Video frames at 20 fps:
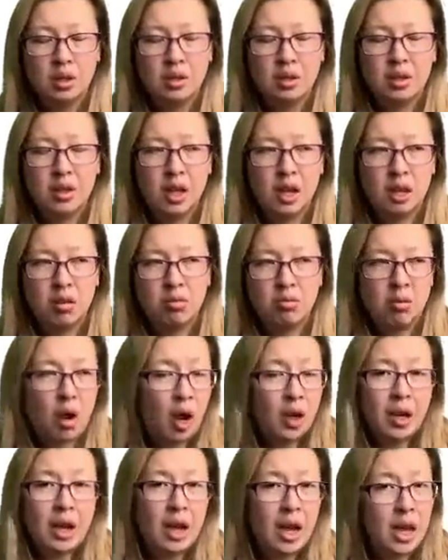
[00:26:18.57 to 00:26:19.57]
then
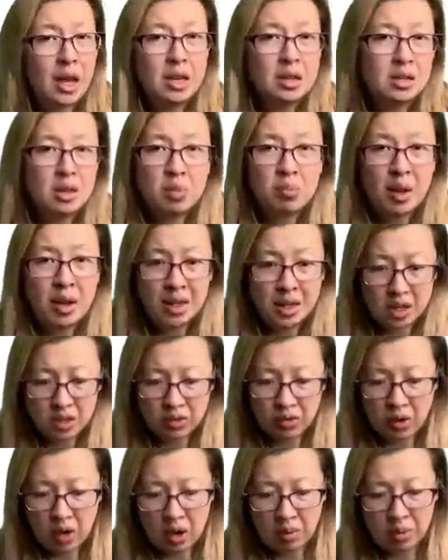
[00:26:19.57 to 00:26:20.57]
okay, ANZ Bank, that's
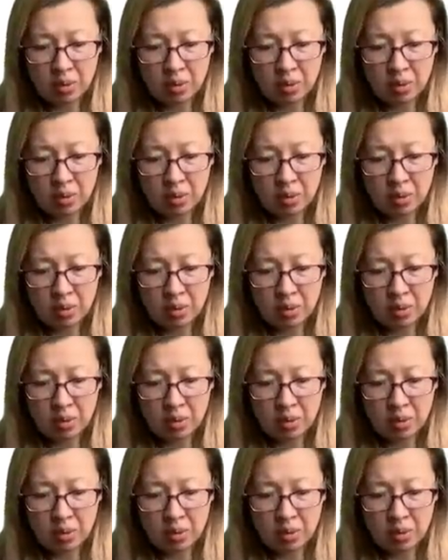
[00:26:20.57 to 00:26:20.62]
fine.